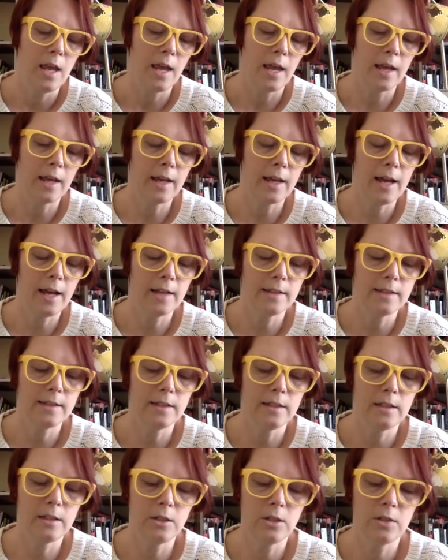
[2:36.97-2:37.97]
and
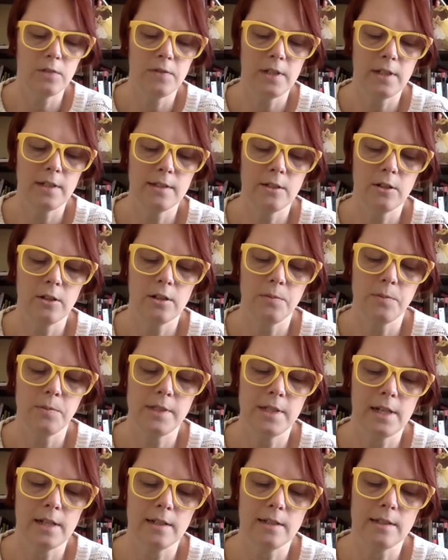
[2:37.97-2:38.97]
constantly shifting
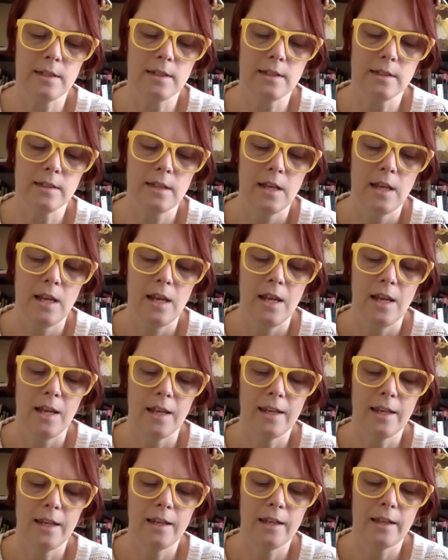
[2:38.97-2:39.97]
circumstances
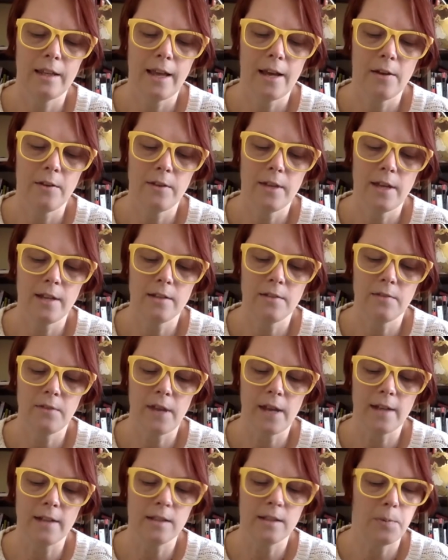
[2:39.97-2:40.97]
can cloud that
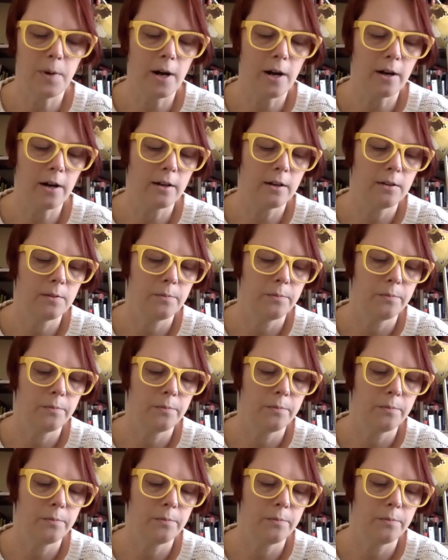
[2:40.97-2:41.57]
divine spark.